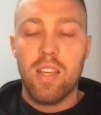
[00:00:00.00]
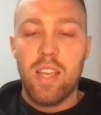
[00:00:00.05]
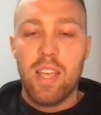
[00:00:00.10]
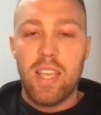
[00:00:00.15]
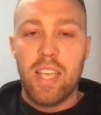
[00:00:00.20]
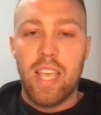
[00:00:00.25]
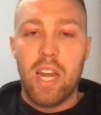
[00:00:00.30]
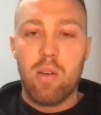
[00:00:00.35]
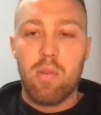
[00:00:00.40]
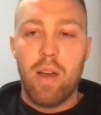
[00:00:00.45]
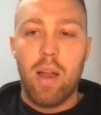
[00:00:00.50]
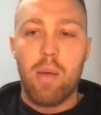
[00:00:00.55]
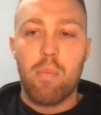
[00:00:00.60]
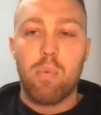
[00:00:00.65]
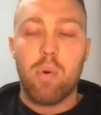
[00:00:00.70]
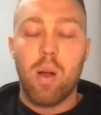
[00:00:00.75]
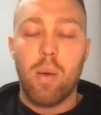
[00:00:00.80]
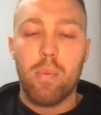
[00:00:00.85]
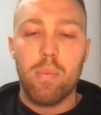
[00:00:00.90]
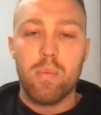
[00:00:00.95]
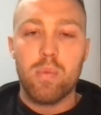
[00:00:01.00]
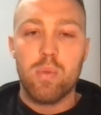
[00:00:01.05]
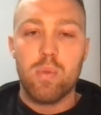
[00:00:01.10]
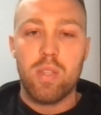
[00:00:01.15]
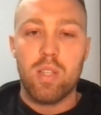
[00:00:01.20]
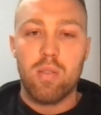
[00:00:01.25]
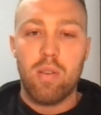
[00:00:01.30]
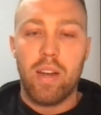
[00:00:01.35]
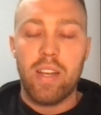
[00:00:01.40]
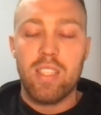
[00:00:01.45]
get around problems with the
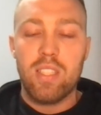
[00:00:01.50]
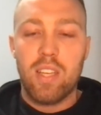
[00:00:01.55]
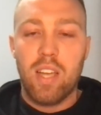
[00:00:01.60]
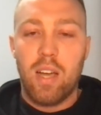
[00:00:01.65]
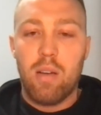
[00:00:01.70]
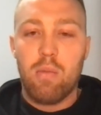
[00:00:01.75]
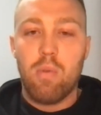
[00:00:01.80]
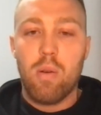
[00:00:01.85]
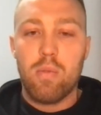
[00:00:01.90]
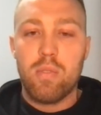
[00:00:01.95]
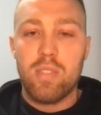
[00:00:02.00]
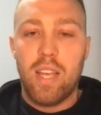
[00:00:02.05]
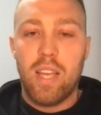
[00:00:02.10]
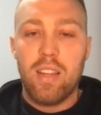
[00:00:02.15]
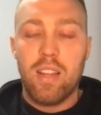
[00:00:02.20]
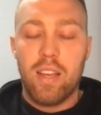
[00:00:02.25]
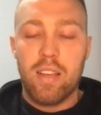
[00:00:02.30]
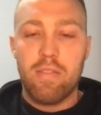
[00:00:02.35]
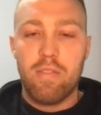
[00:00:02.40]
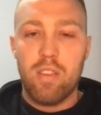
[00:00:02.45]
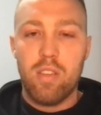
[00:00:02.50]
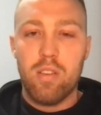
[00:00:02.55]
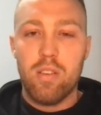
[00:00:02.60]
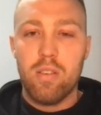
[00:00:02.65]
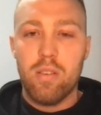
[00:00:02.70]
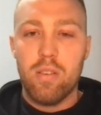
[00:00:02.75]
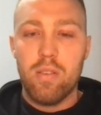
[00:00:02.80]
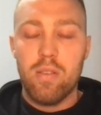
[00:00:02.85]
race car. What was that like for you?